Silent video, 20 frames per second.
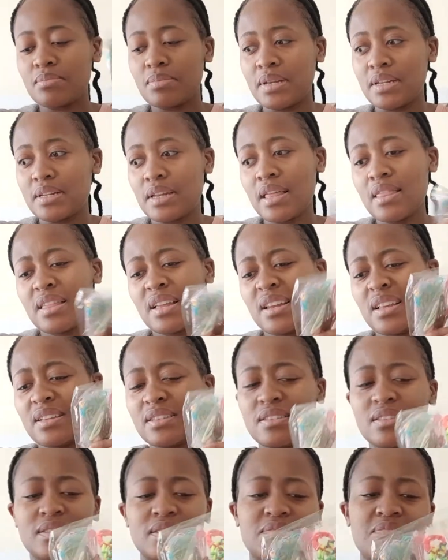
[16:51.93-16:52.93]
But
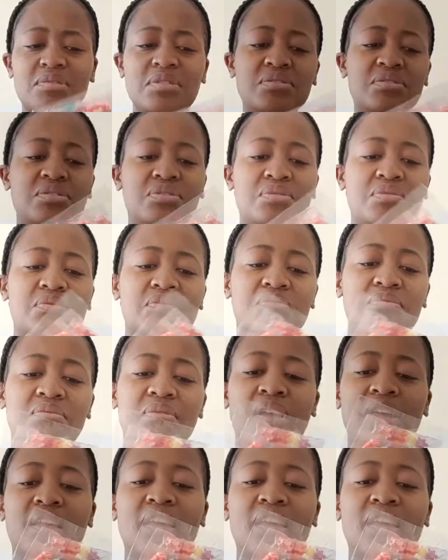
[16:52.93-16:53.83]
nonetheless, not so